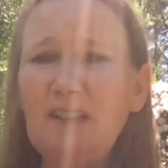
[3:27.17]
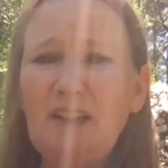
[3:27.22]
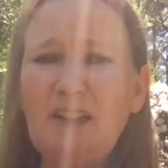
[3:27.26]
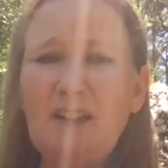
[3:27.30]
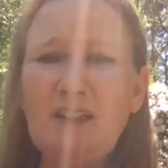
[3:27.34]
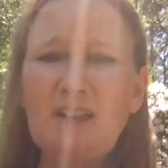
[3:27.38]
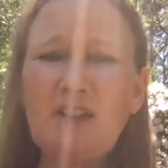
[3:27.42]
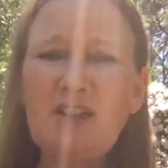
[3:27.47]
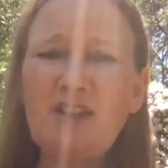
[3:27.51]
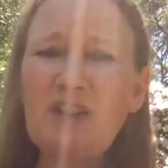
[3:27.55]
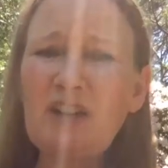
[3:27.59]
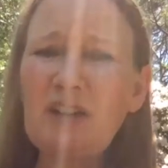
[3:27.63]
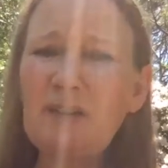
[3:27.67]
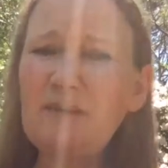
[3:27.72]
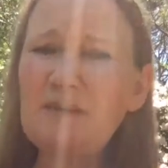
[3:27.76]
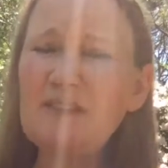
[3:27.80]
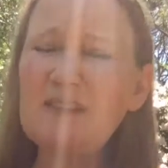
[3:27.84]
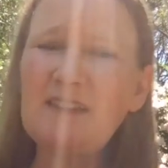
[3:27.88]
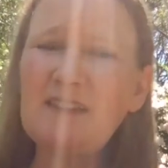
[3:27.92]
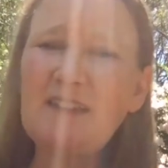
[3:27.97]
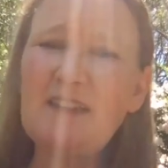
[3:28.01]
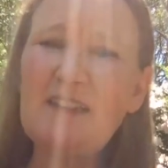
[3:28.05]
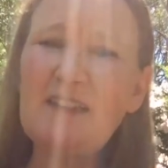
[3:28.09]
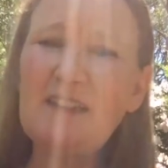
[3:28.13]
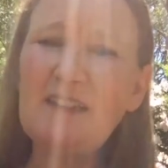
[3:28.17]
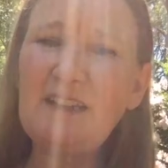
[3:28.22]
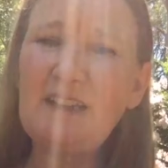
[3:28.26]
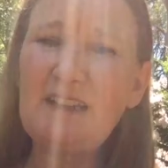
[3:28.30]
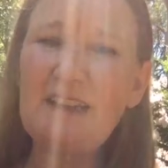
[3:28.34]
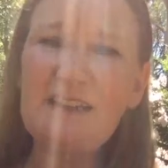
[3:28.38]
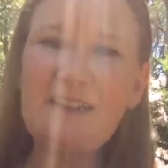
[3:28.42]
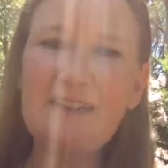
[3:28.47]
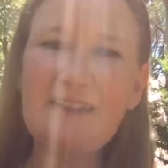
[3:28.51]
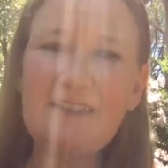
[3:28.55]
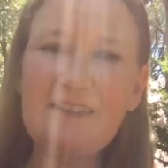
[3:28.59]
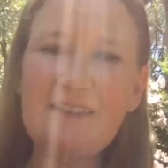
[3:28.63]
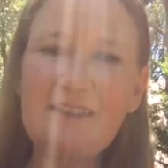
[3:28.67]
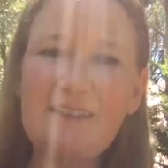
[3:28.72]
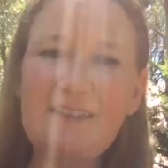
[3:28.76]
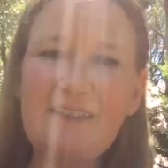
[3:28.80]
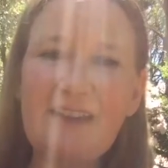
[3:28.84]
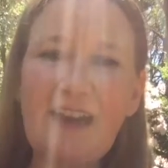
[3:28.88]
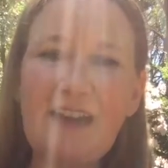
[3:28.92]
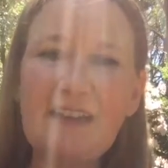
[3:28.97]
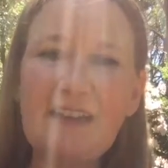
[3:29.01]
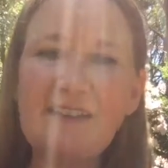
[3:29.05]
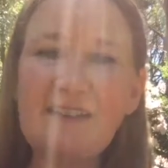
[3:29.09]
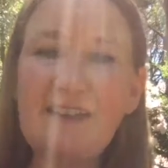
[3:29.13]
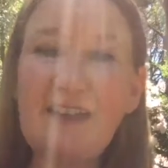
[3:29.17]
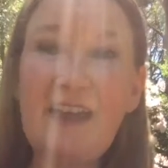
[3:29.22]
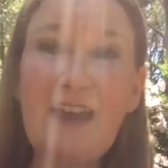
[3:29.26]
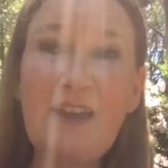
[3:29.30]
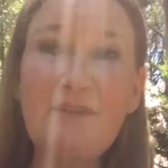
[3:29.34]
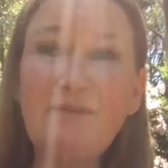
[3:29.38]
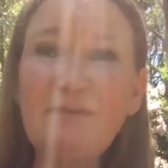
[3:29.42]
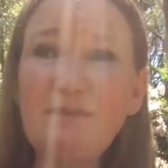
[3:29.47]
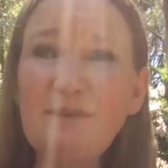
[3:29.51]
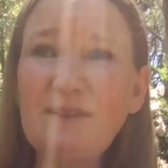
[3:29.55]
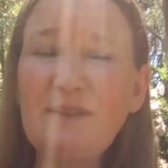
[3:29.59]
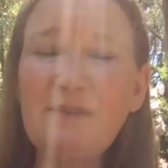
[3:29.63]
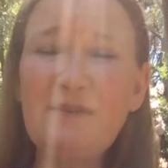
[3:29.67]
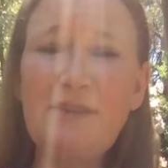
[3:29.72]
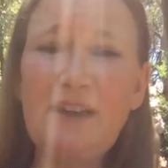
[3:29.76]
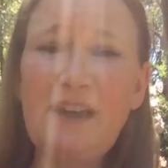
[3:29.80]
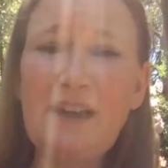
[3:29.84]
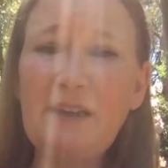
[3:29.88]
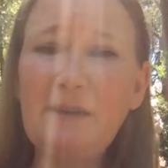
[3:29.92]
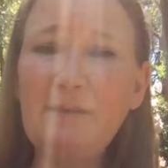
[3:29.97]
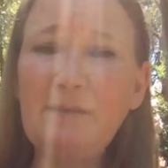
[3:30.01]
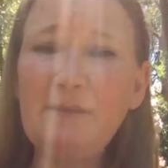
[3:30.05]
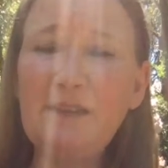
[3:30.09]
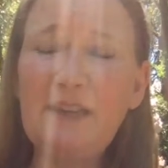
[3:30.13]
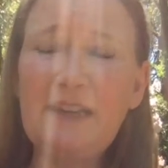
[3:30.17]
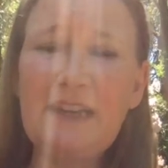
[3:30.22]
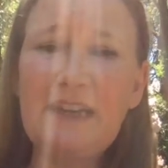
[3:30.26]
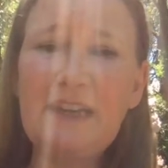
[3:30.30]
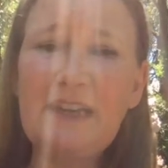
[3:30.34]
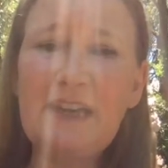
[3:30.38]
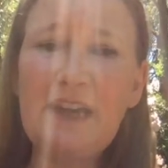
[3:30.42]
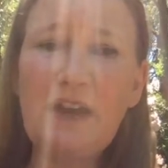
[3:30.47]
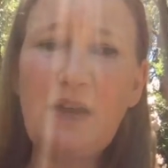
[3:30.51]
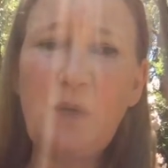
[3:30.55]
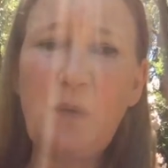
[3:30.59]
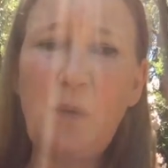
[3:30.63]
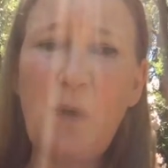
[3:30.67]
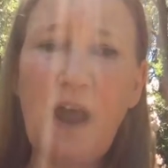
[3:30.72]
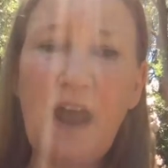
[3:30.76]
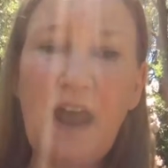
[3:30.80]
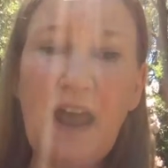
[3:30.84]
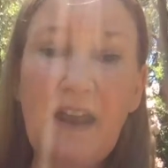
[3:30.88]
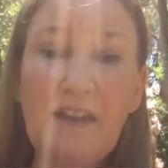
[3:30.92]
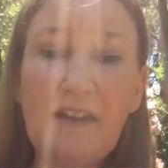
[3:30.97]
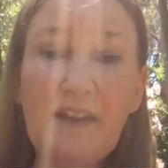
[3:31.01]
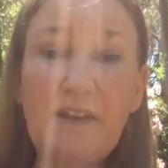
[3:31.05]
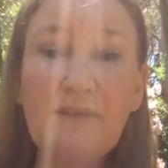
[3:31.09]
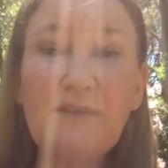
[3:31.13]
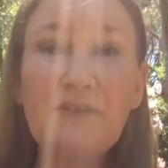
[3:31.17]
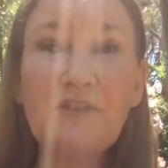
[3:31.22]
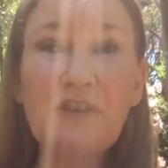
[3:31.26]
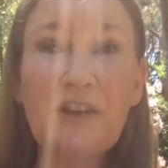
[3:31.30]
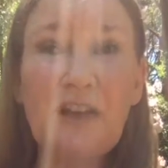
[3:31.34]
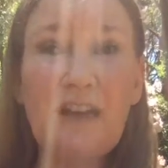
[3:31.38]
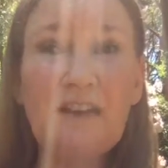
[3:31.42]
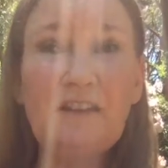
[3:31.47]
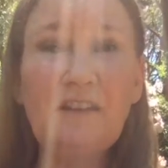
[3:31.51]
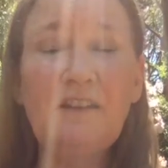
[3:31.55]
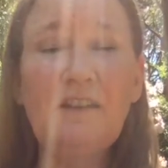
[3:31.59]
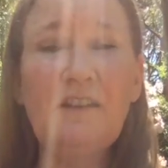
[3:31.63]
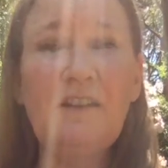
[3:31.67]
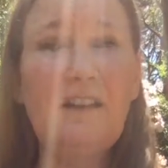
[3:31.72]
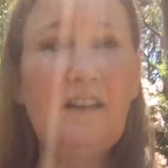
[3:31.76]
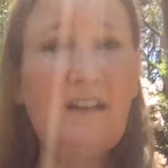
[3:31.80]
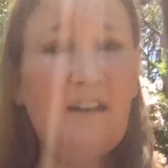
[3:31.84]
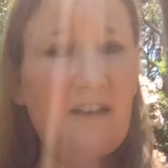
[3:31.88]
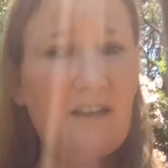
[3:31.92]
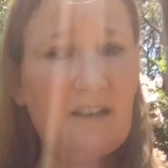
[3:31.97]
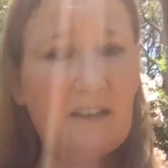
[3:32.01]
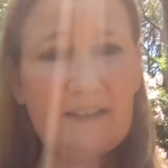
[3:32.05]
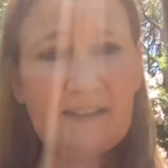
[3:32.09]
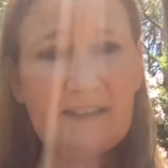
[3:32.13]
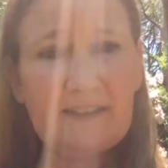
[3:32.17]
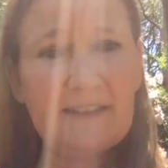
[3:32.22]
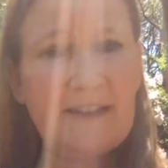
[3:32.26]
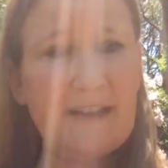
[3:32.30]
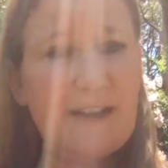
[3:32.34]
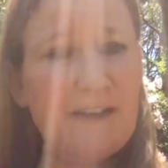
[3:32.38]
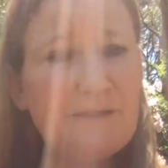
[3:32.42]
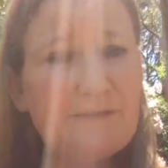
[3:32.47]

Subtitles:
shifts and healing and insights that haven't been available any other way. And I've tried a lot of stuff.